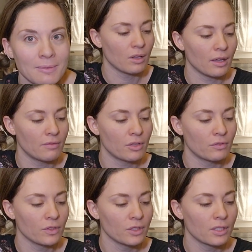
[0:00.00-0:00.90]
They'll have their
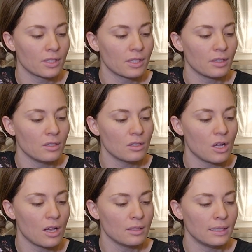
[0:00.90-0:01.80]
first little
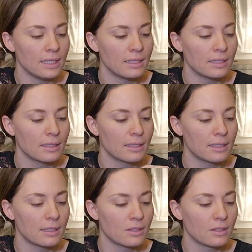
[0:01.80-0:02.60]
cotyledons.